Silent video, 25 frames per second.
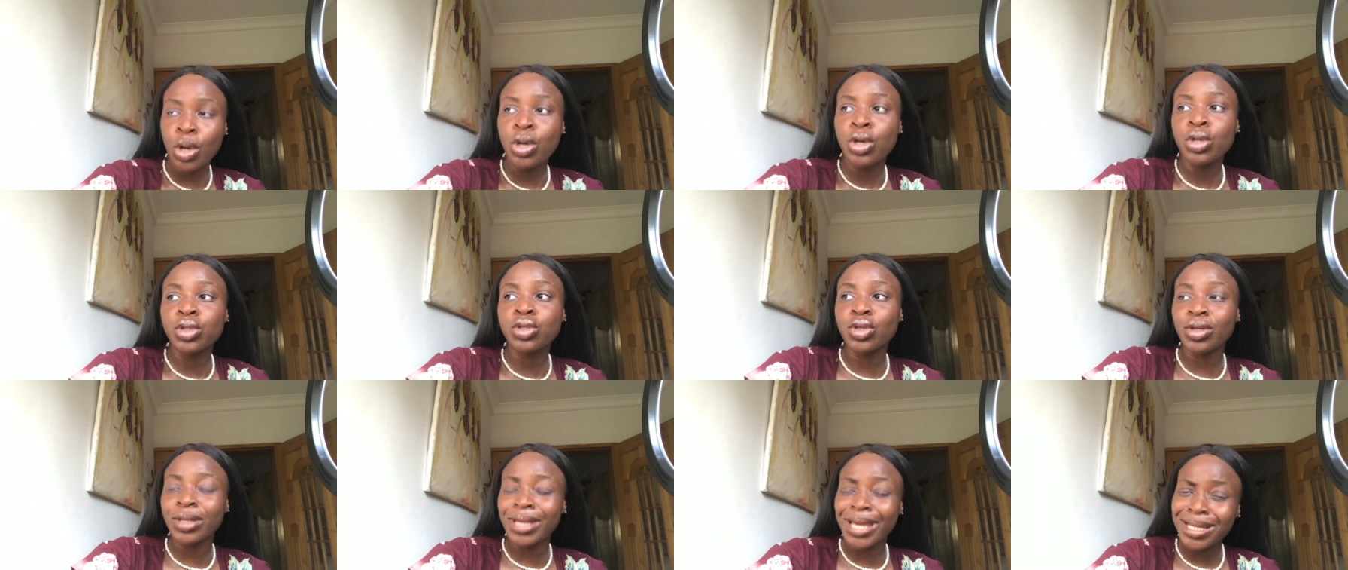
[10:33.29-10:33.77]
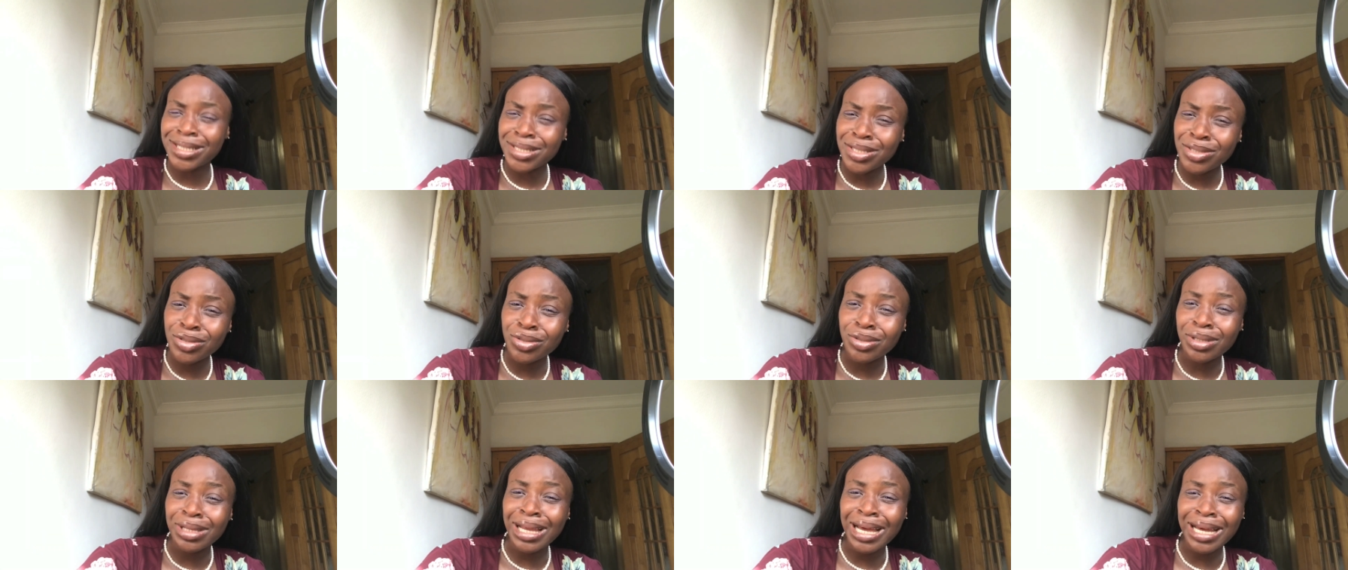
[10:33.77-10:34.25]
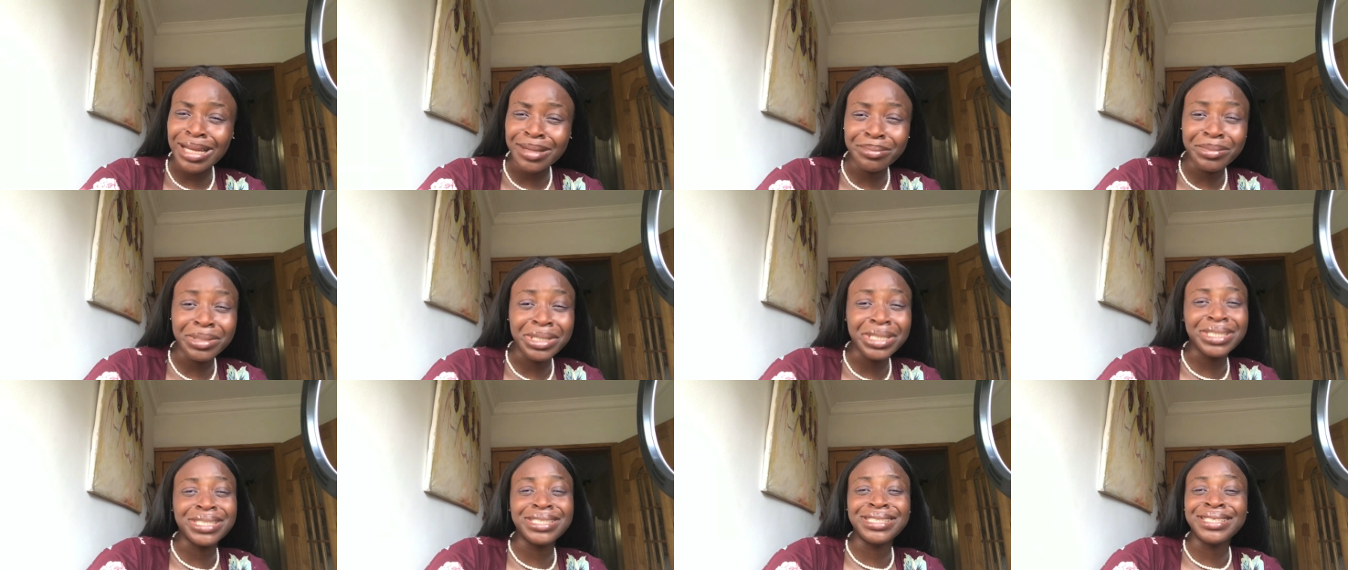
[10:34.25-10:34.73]
So getting to
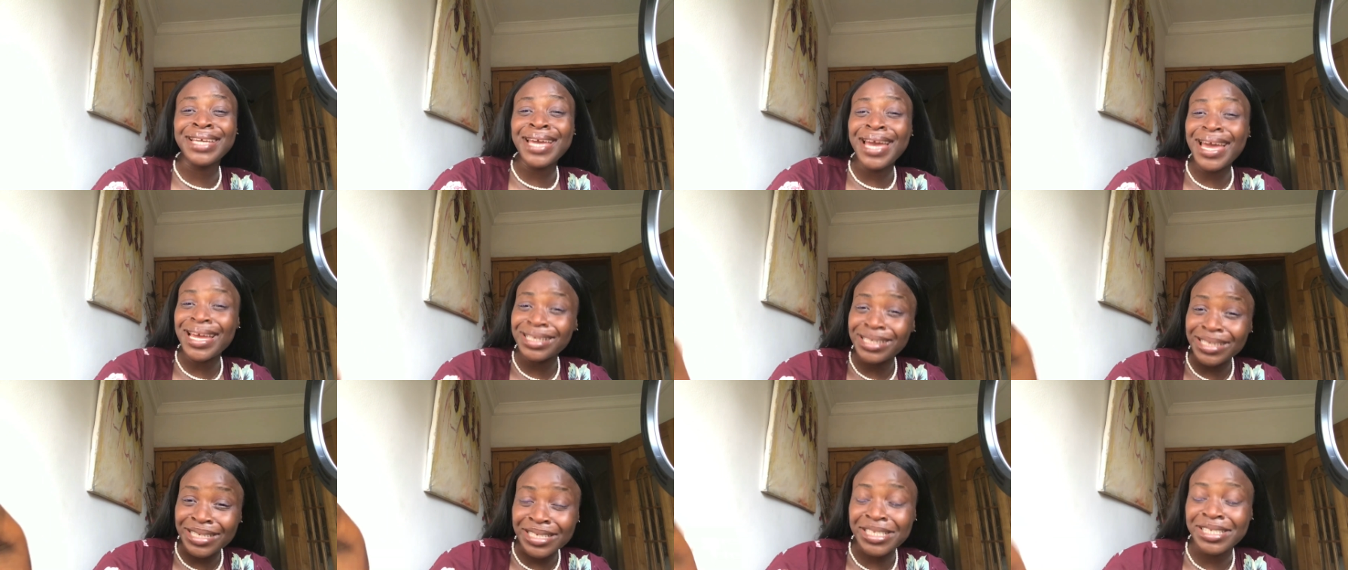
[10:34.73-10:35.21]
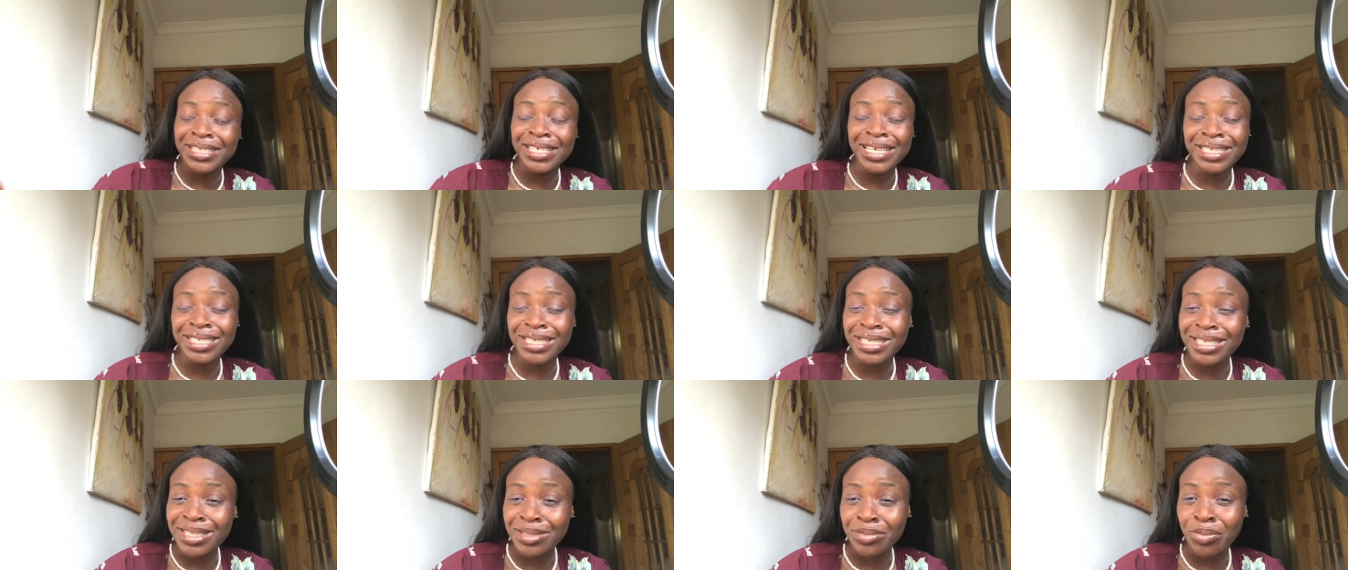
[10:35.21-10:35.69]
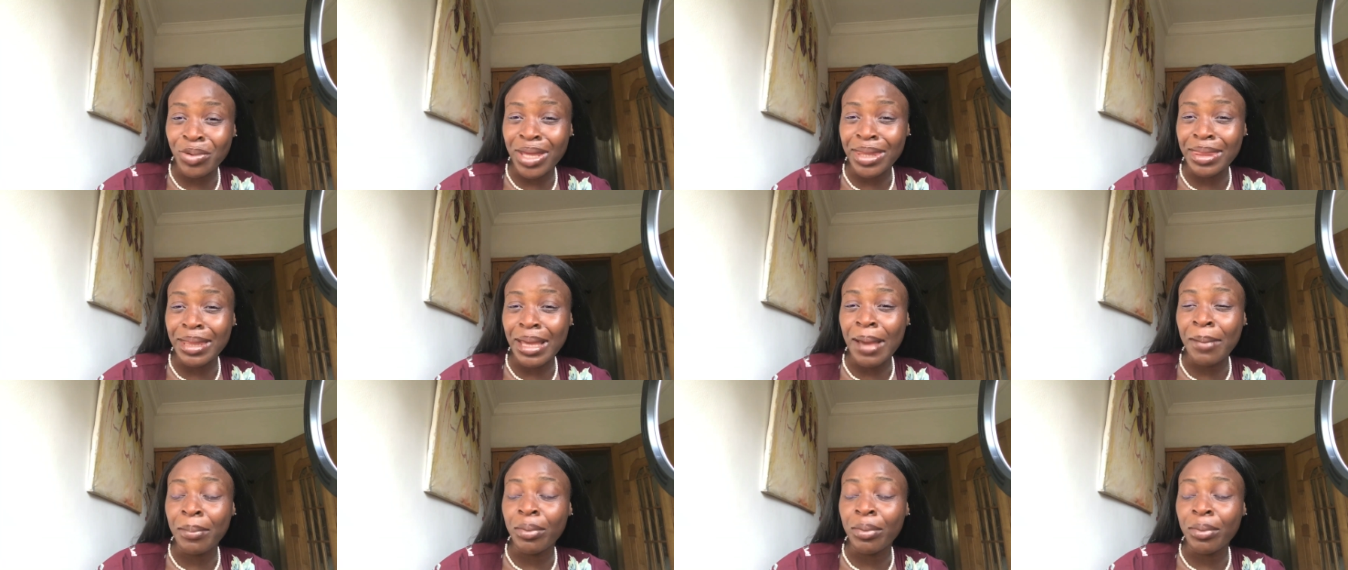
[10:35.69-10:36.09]
Landmark, yeah, the aesthetics were there,